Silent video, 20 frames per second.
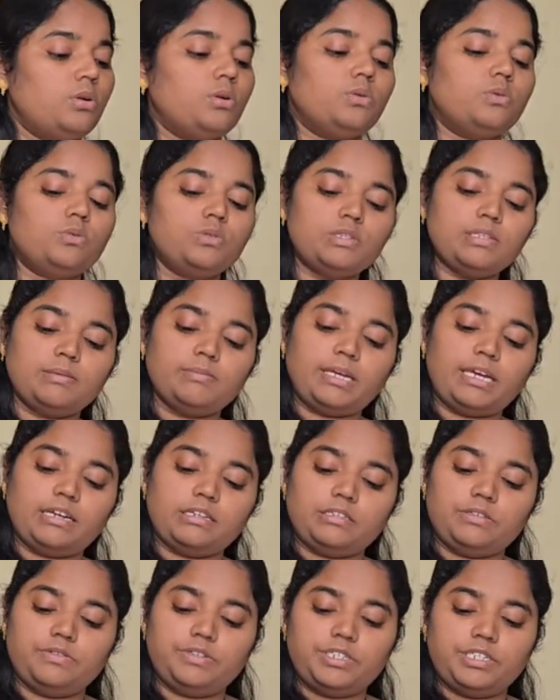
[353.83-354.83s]
do some
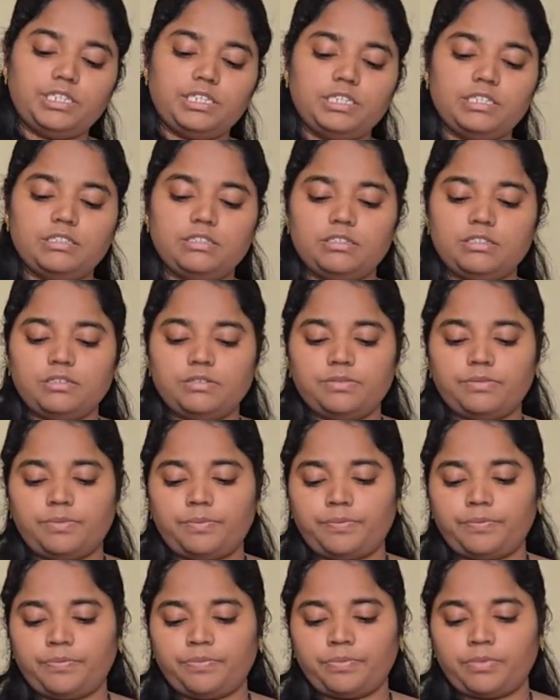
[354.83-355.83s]
activities.
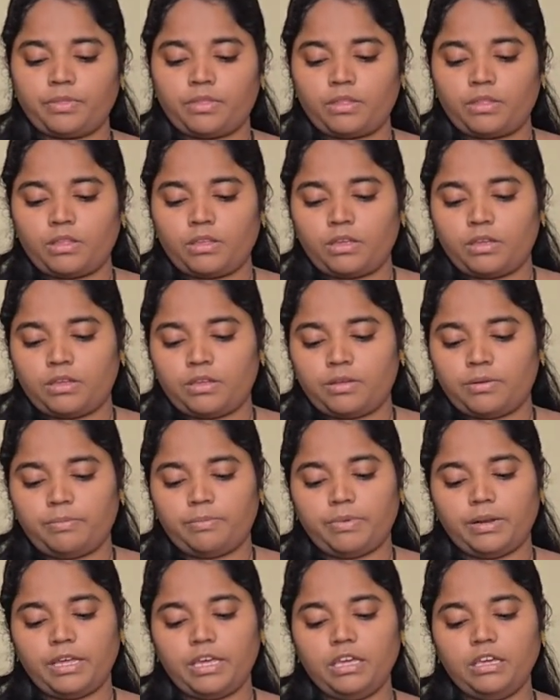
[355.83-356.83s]

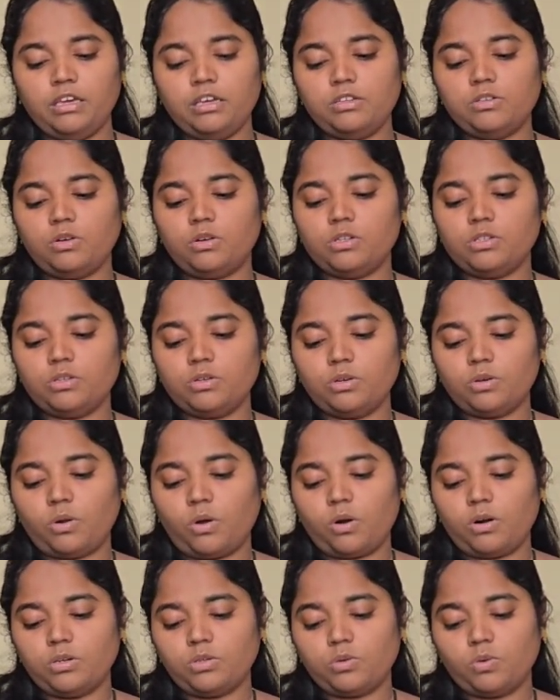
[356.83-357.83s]
Playing is also
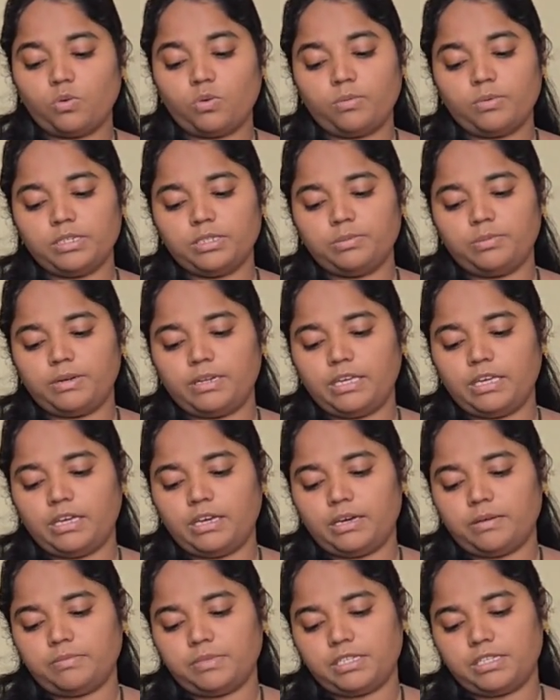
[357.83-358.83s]
not so much playing.
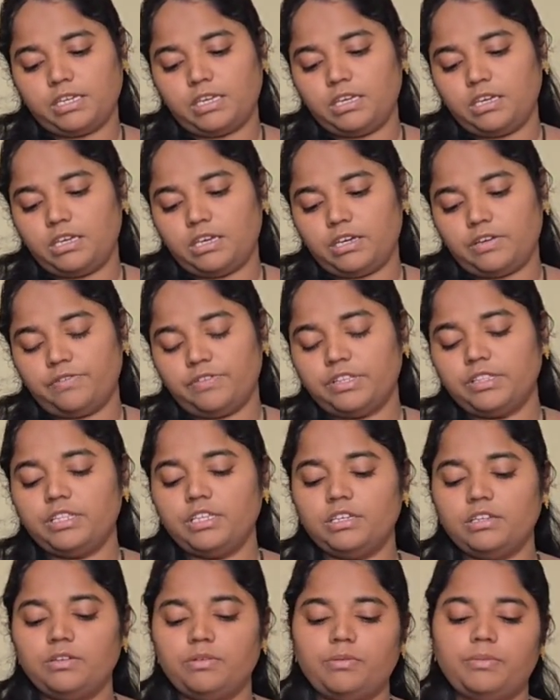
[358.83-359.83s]
I am saying
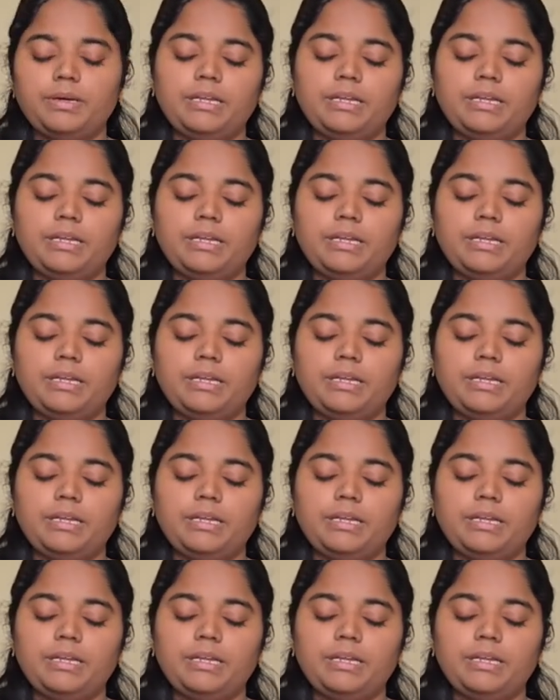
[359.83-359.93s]
everything will